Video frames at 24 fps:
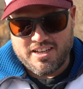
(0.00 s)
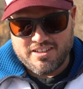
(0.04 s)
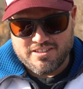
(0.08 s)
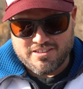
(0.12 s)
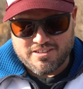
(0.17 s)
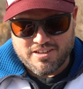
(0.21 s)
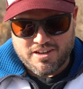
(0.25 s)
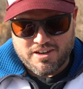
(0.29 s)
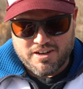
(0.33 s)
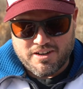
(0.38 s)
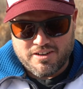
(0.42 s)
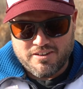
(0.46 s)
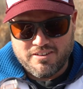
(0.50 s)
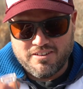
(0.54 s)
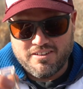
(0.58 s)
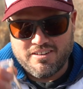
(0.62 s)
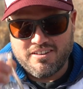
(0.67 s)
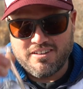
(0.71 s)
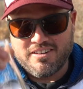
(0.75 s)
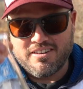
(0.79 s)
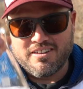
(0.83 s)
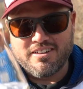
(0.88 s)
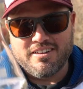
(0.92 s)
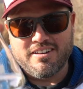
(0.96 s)
so
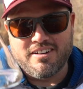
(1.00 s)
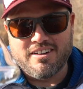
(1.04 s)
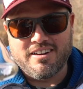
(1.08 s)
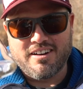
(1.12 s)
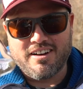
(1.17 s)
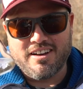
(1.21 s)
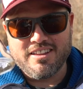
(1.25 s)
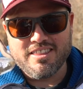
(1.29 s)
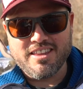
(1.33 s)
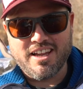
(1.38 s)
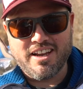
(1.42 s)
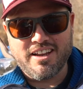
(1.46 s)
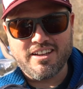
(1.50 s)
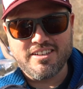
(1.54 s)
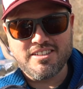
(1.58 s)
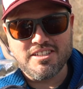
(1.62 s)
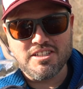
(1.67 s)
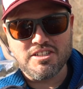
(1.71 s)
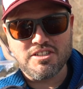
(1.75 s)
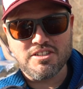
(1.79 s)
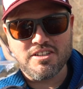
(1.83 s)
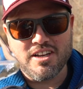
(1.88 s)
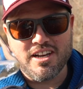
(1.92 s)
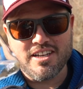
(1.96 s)
I thought I'd
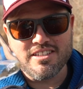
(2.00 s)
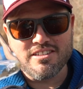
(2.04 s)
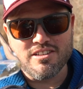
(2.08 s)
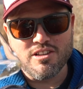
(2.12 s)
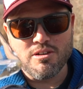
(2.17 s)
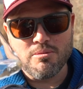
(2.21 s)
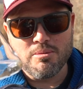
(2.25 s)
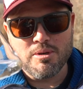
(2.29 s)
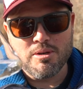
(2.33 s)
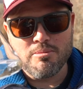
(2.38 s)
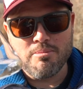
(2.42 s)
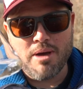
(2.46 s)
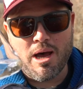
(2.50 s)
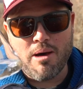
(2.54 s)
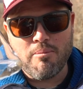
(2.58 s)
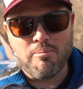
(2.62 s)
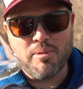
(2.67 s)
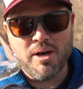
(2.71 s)
teach you guys a little bit about